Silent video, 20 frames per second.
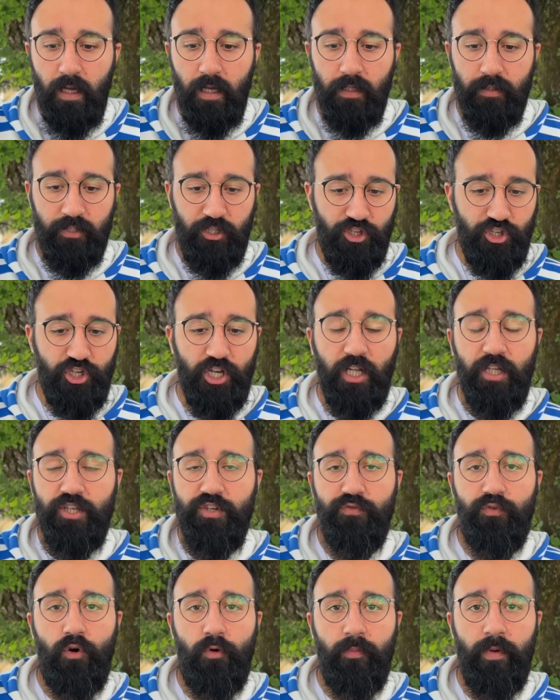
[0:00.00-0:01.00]
The
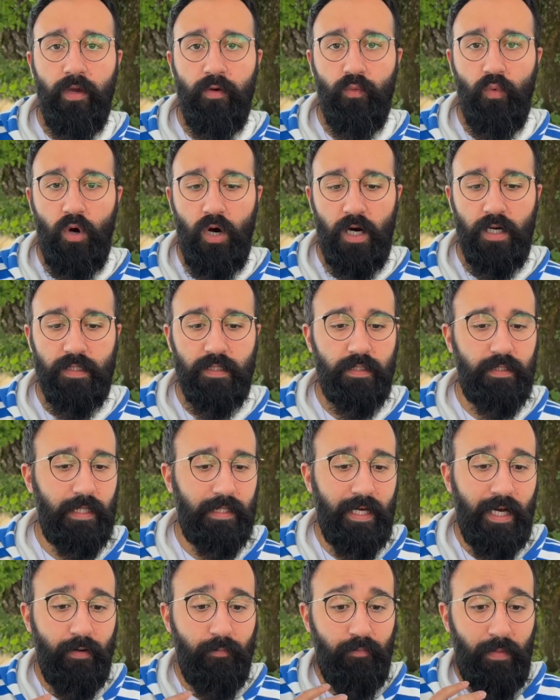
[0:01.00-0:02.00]
challenge for me was
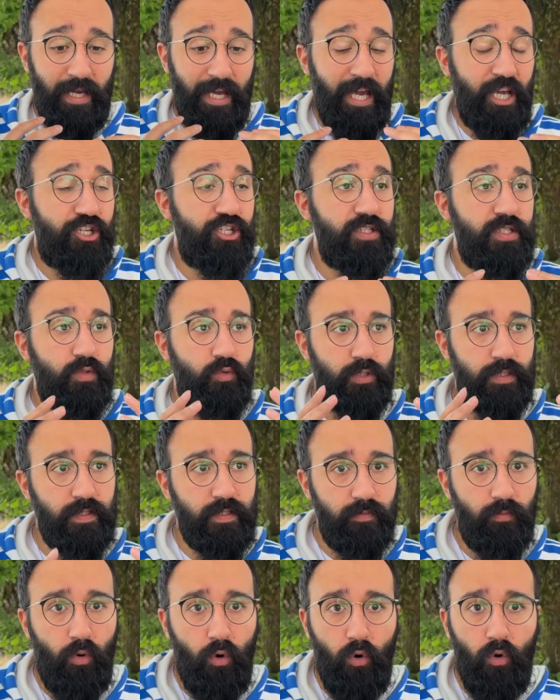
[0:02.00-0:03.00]
that my agency was
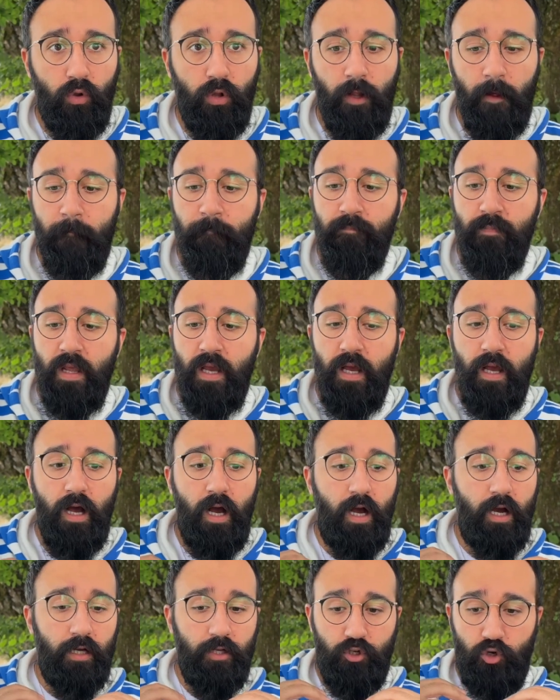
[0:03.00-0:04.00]
small,
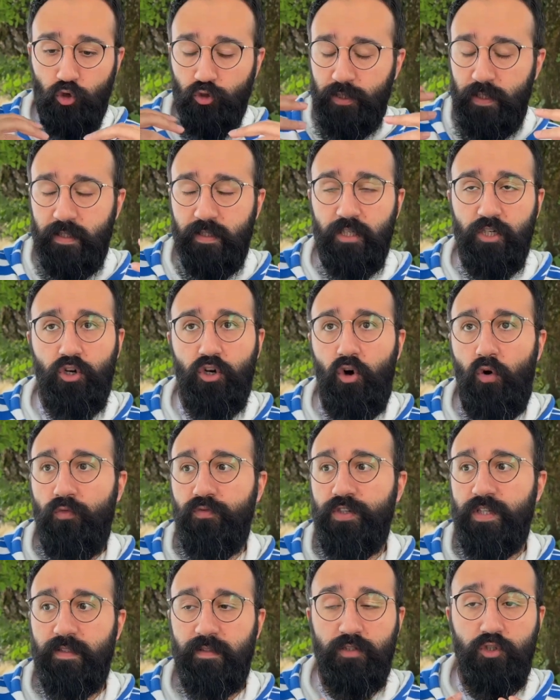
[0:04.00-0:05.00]
consisting of
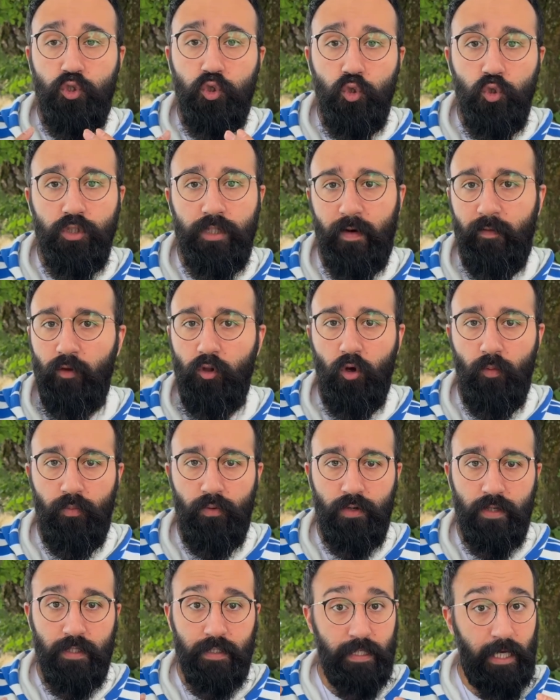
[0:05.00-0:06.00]
just 2
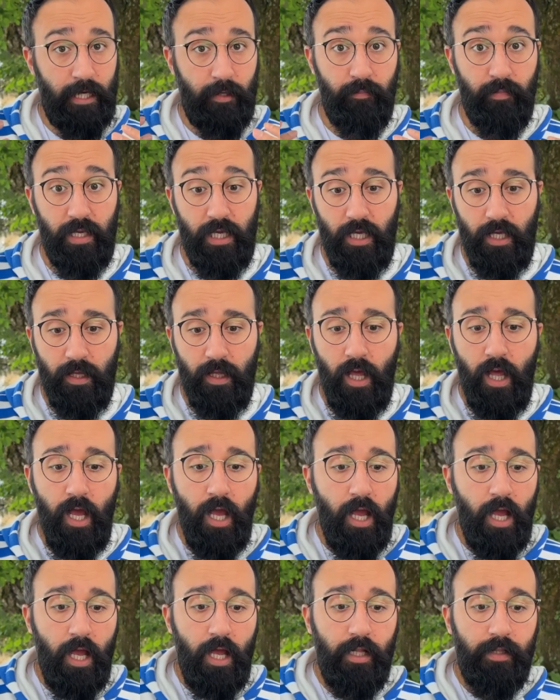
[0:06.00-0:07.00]
developers and me.
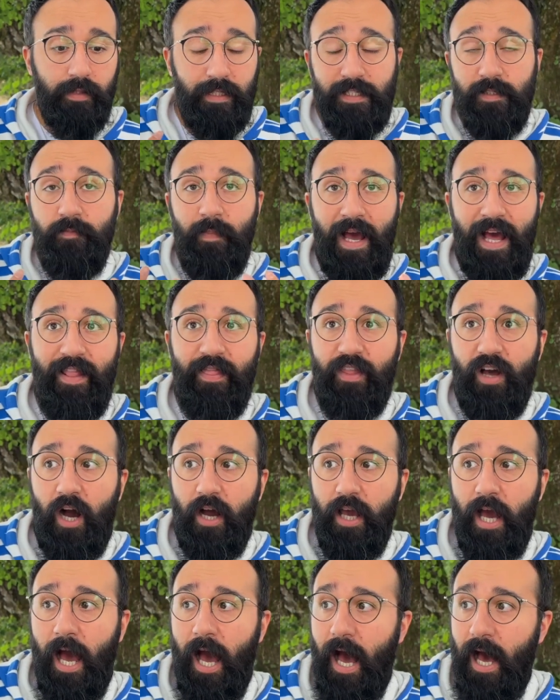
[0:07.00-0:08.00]
This meant
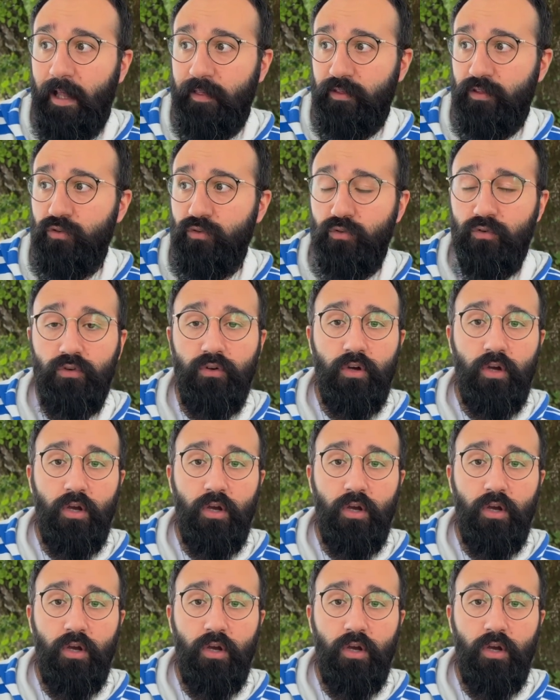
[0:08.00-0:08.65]
I had to